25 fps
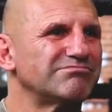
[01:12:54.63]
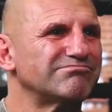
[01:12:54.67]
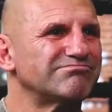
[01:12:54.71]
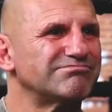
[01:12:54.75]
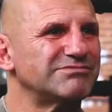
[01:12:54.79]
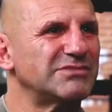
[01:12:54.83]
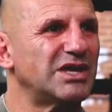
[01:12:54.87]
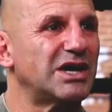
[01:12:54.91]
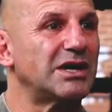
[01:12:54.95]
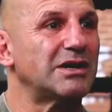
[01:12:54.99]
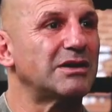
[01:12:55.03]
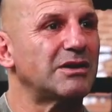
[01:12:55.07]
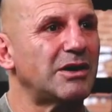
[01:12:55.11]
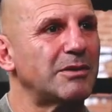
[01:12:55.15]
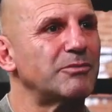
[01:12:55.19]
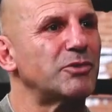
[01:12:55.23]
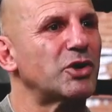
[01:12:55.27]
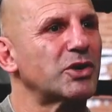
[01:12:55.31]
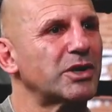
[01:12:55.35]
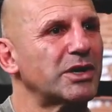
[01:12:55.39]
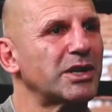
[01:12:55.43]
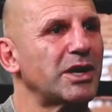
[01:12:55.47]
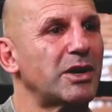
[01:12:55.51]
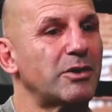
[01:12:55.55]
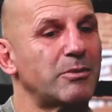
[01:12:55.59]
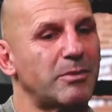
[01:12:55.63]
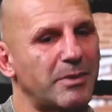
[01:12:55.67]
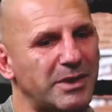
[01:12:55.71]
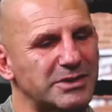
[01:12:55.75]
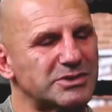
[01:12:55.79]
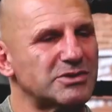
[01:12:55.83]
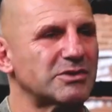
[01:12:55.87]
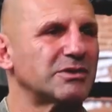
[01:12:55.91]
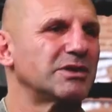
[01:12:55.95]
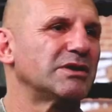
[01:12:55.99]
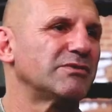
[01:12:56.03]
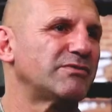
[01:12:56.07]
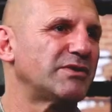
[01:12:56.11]
No, I'm not going to go with mates. I'm
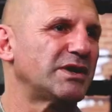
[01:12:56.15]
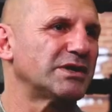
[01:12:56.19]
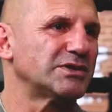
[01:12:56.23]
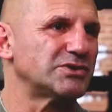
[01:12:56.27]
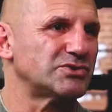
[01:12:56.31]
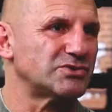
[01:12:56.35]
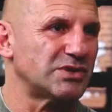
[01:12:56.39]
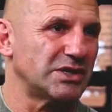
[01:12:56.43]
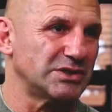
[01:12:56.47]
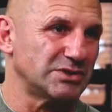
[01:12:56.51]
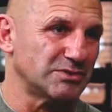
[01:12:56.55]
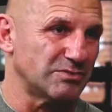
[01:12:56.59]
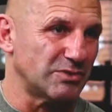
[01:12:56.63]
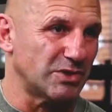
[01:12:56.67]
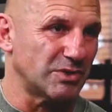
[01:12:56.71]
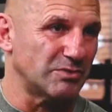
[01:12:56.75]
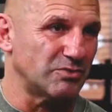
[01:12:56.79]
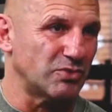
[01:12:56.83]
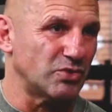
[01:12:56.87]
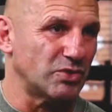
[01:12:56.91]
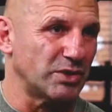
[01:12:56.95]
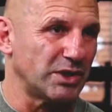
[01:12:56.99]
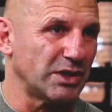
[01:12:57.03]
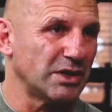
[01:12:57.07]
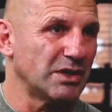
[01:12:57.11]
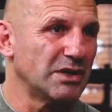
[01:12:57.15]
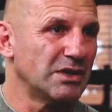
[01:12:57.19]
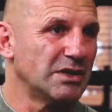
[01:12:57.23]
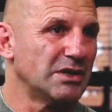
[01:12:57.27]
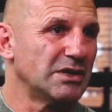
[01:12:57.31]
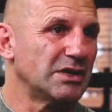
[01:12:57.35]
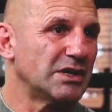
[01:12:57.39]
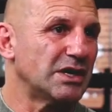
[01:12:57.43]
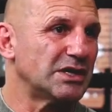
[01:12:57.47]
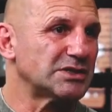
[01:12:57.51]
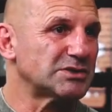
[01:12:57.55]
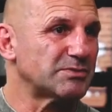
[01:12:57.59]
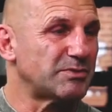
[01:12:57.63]
going to fucking train tomorrow morning,
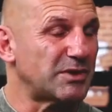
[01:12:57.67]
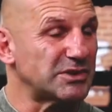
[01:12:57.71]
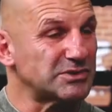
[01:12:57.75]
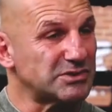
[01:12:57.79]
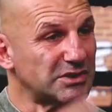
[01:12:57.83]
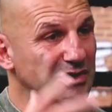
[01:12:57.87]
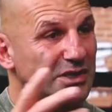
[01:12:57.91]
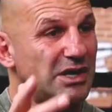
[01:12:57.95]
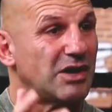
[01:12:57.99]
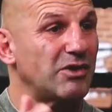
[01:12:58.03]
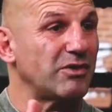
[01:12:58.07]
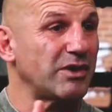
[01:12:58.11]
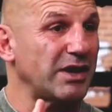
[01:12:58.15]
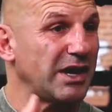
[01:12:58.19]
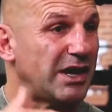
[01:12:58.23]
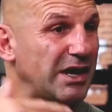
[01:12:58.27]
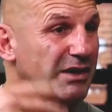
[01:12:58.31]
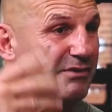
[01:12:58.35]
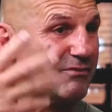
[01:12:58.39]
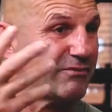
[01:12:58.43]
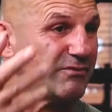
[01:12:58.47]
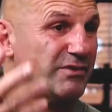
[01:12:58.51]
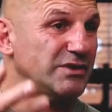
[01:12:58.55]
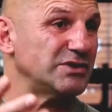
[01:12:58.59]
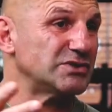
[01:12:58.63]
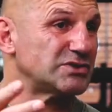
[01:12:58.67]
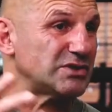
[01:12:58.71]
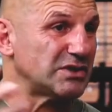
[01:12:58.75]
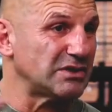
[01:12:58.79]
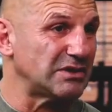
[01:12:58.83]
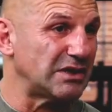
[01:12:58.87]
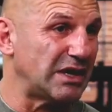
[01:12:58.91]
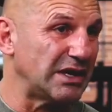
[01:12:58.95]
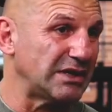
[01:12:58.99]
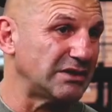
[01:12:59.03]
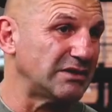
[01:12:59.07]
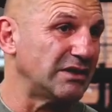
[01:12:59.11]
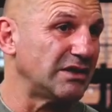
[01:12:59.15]
as opposed to going out, finishing
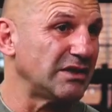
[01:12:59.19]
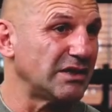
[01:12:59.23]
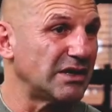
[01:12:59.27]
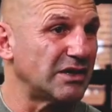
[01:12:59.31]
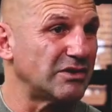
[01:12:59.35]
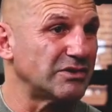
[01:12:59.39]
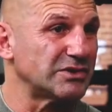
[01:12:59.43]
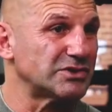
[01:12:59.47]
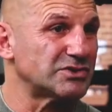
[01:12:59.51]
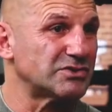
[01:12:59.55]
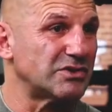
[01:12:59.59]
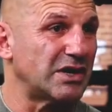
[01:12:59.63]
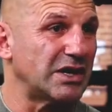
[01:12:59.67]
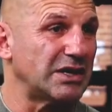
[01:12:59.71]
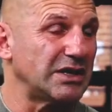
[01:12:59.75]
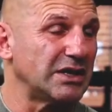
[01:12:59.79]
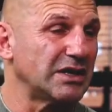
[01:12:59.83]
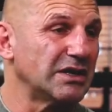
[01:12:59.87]
late, then going training.